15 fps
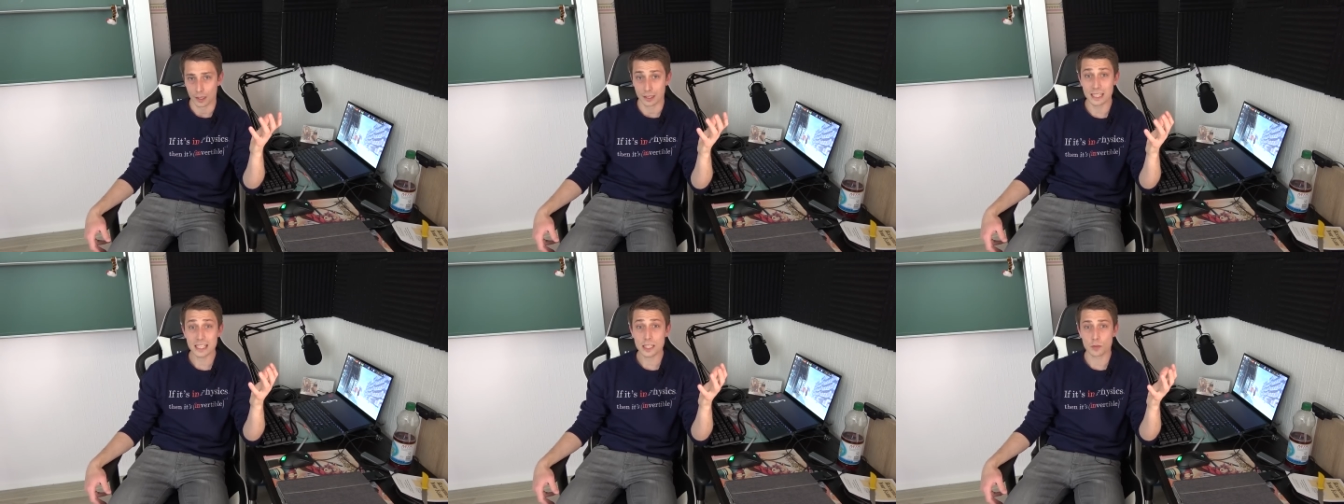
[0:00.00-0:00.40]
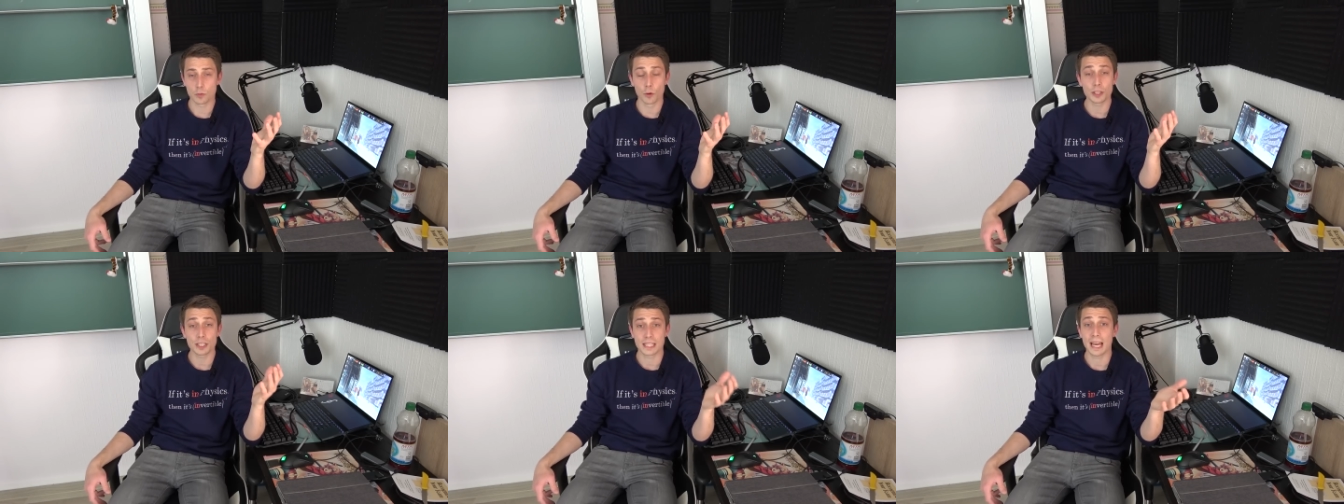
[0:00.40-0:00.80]
This is
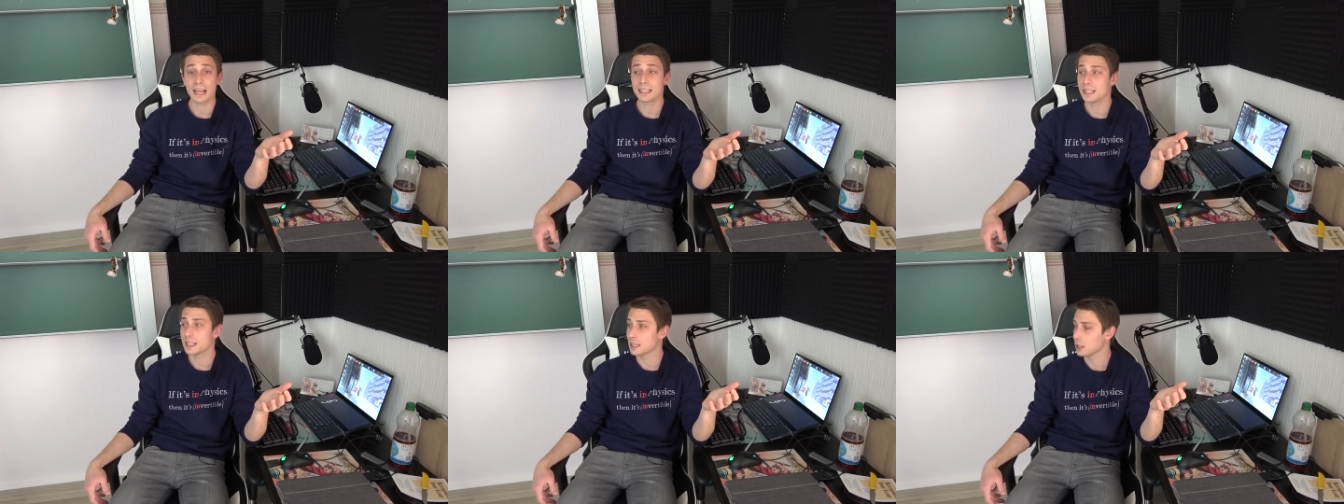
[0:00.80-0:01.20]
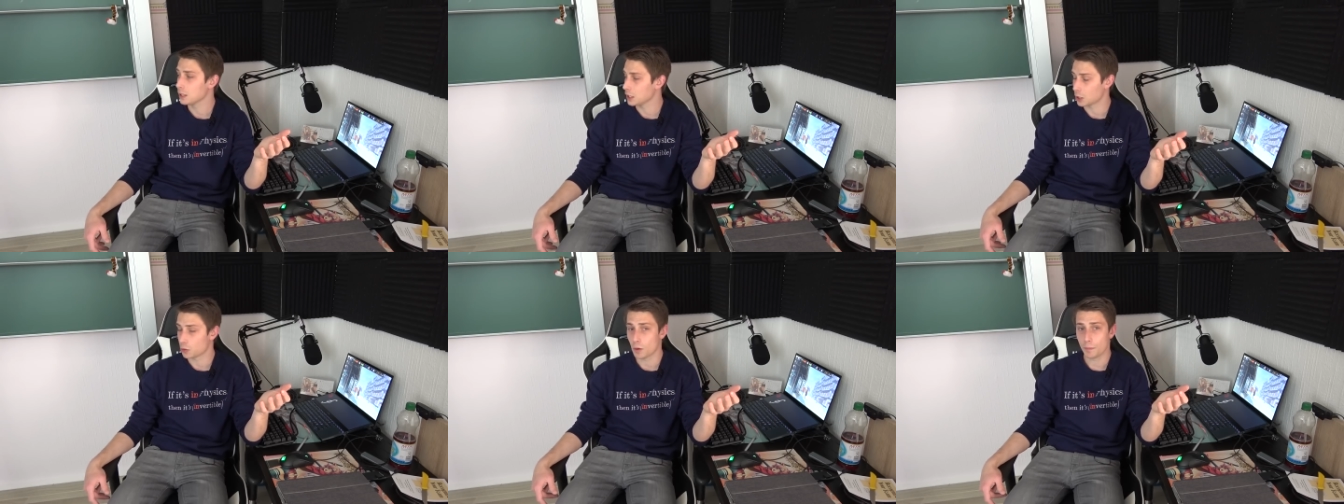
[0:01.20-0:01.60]
for the
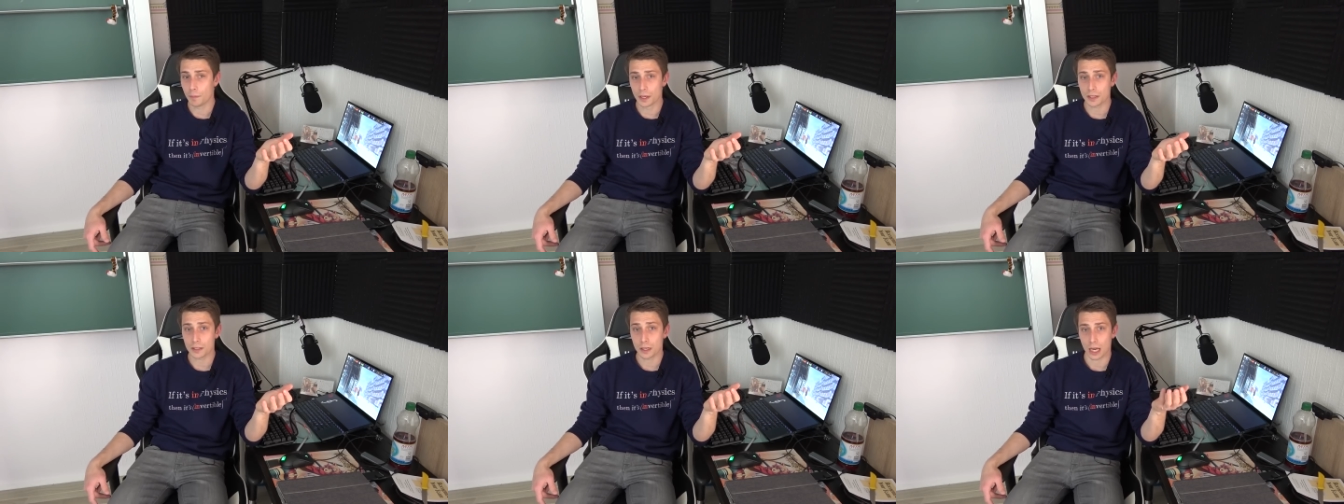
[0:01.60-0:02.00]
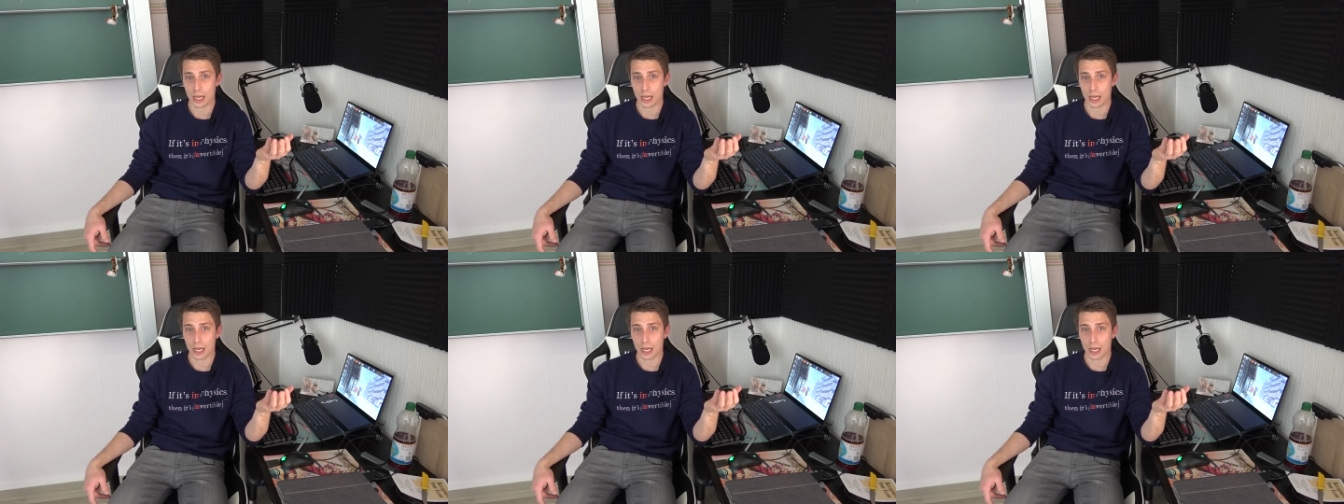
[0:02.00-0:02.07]
technical equipment.